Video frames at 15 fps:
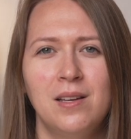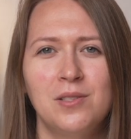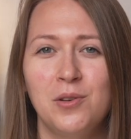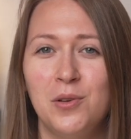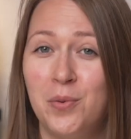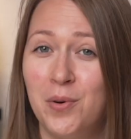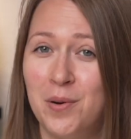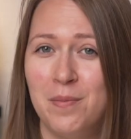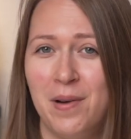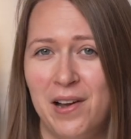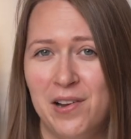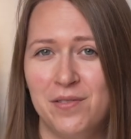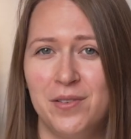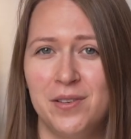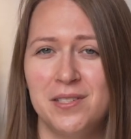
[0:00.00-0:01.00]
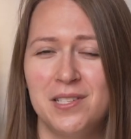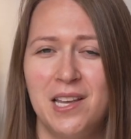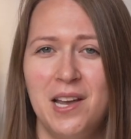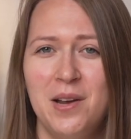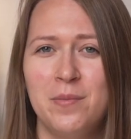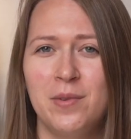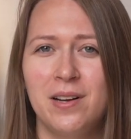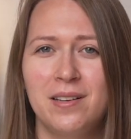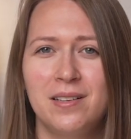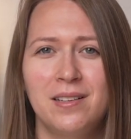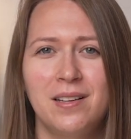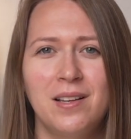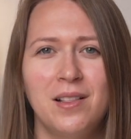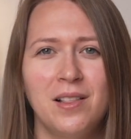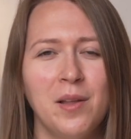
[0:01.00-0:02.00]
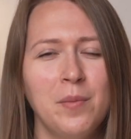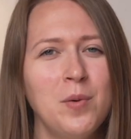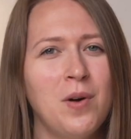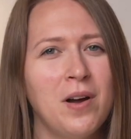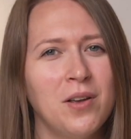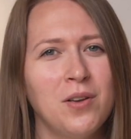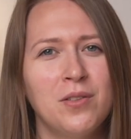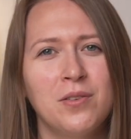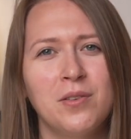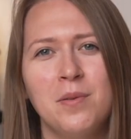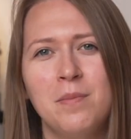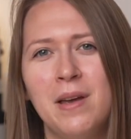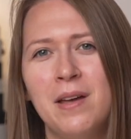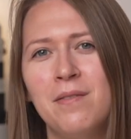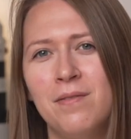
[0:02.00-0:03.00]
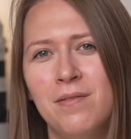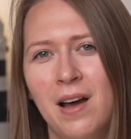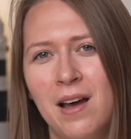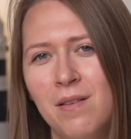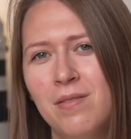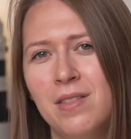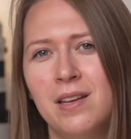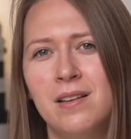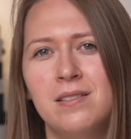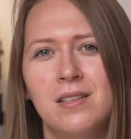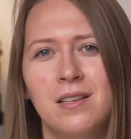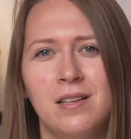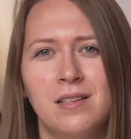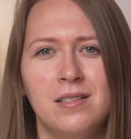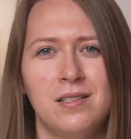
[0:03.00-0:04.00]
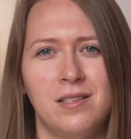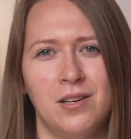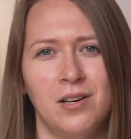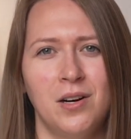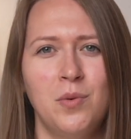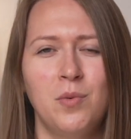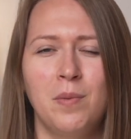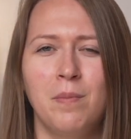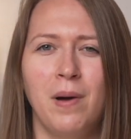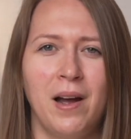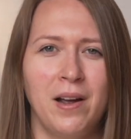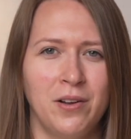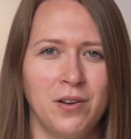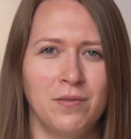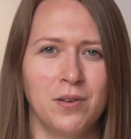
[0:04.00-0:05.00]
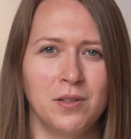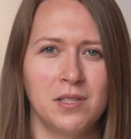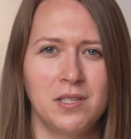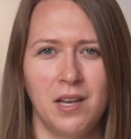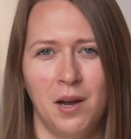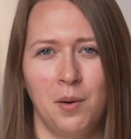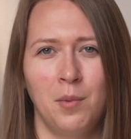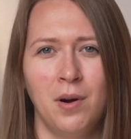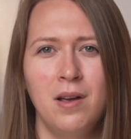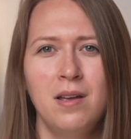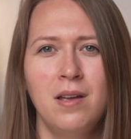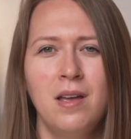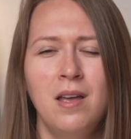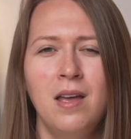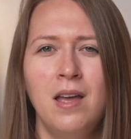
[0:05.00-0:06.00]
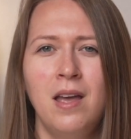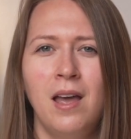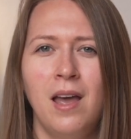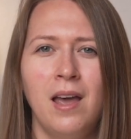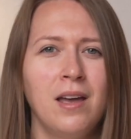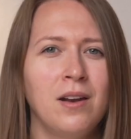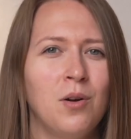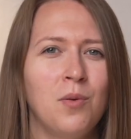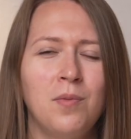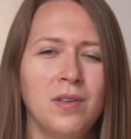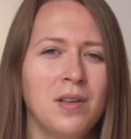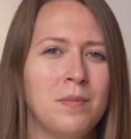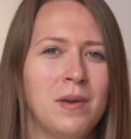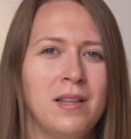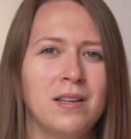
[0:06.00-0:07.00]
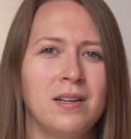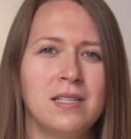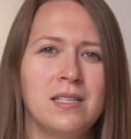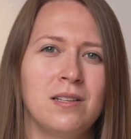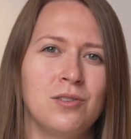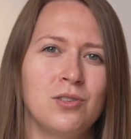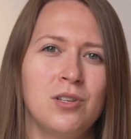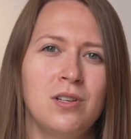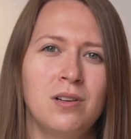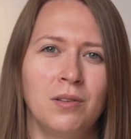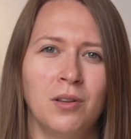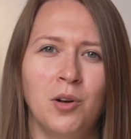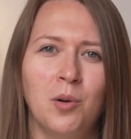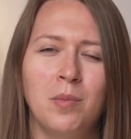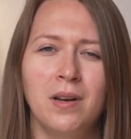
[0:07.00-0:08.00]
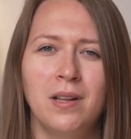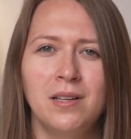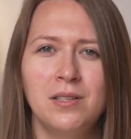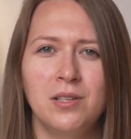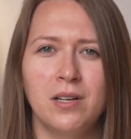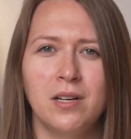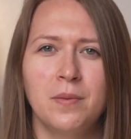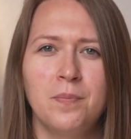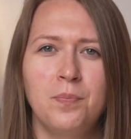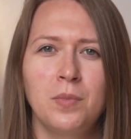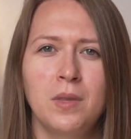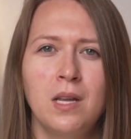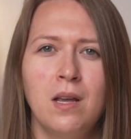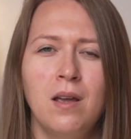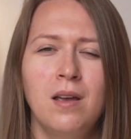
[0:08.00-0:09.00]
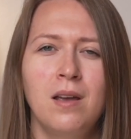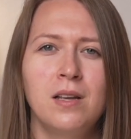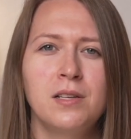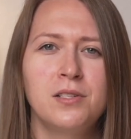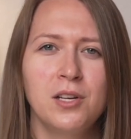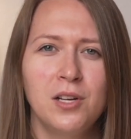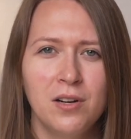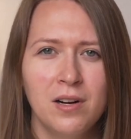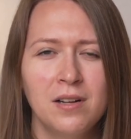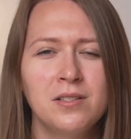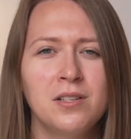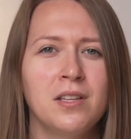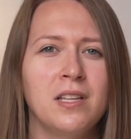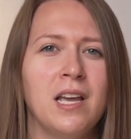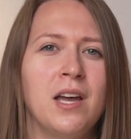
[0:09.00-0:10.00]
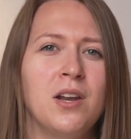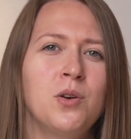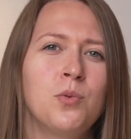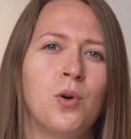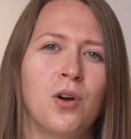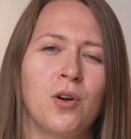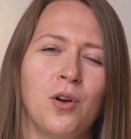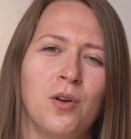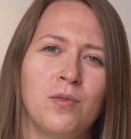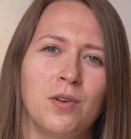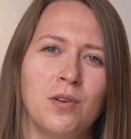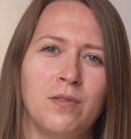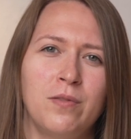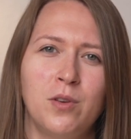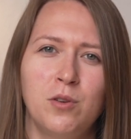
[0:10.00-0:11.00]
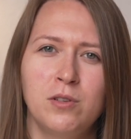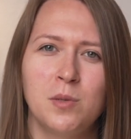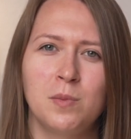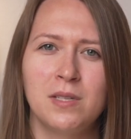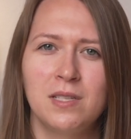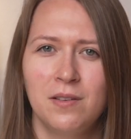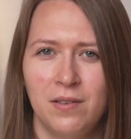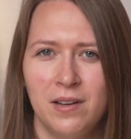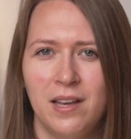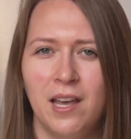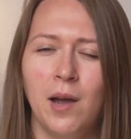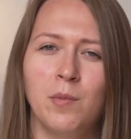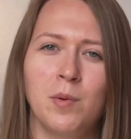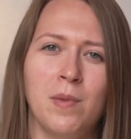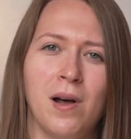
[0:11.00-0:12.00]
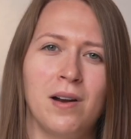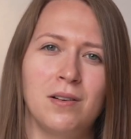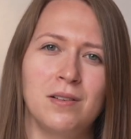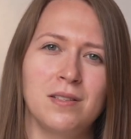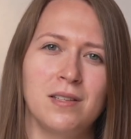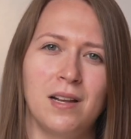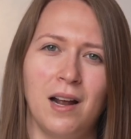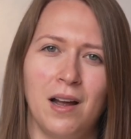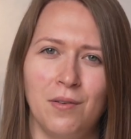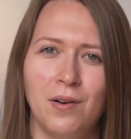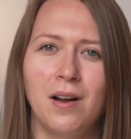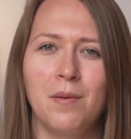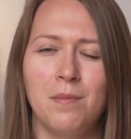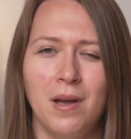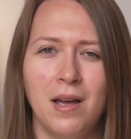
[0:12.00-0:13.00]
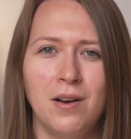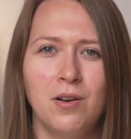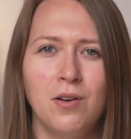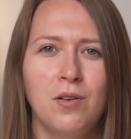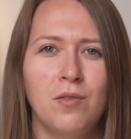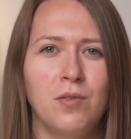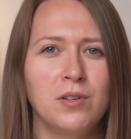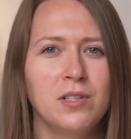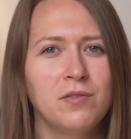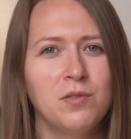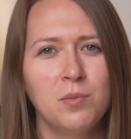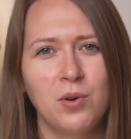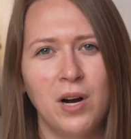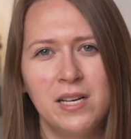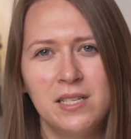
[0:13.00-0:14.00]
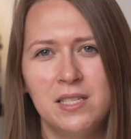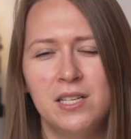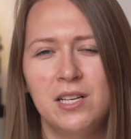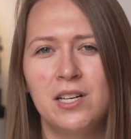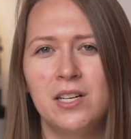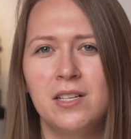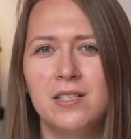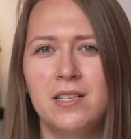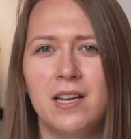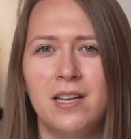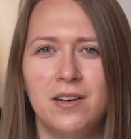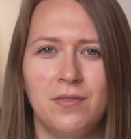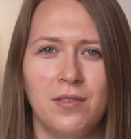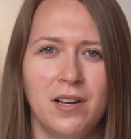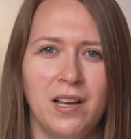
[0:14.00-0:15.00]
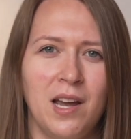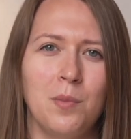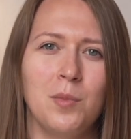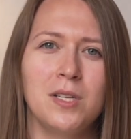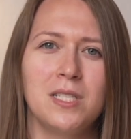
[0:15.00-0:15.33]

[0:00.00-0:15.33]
So you want to buy your first camera. Let me walk you through the main 5 things to consider when buying your first camera and hopefully make the decision a little bit easier. Stick around to the end where I'll go over a few specific camera models that I recommend for different price tiers and different camera